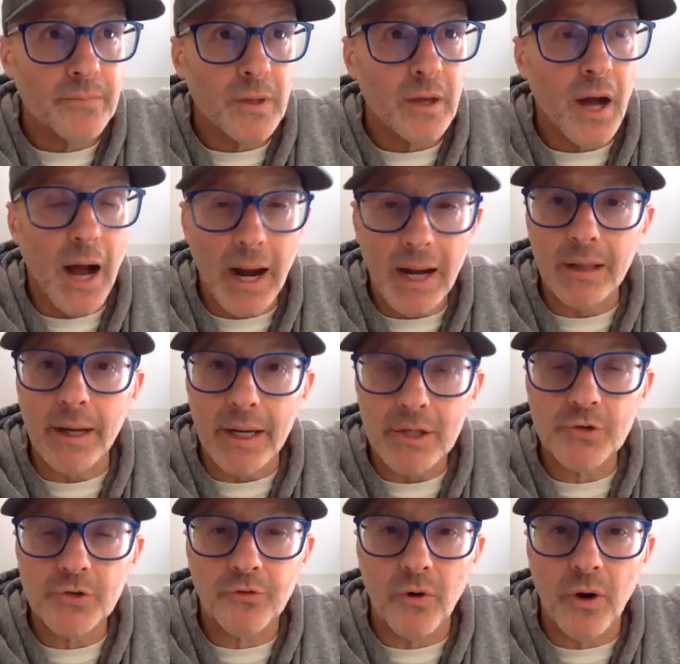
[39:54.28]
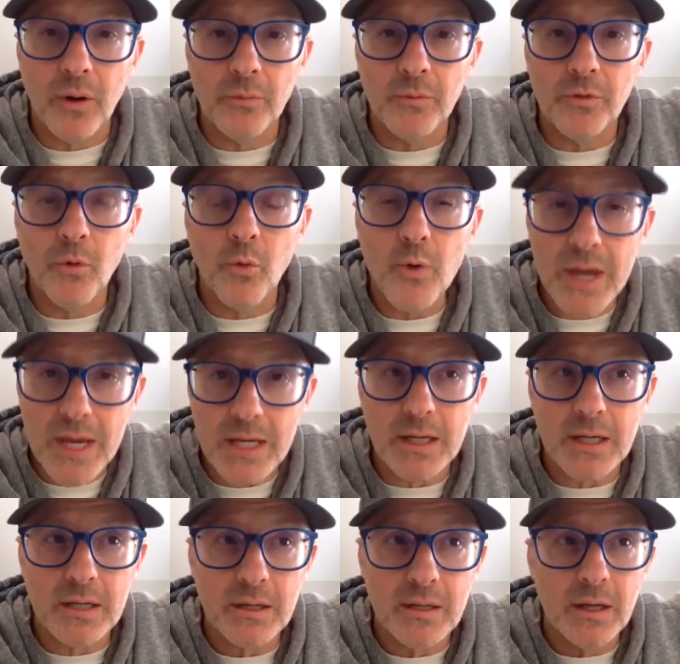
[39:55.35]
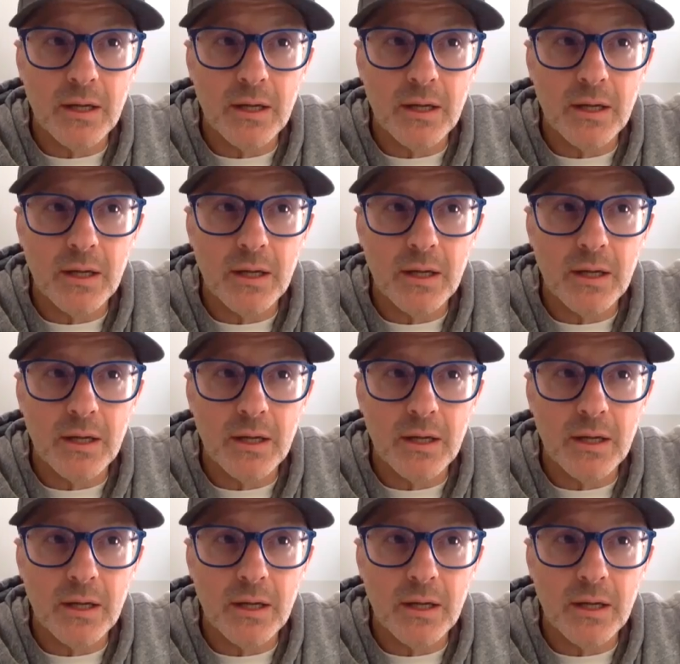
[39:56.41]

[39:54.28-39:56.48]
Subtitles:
highlights from the week,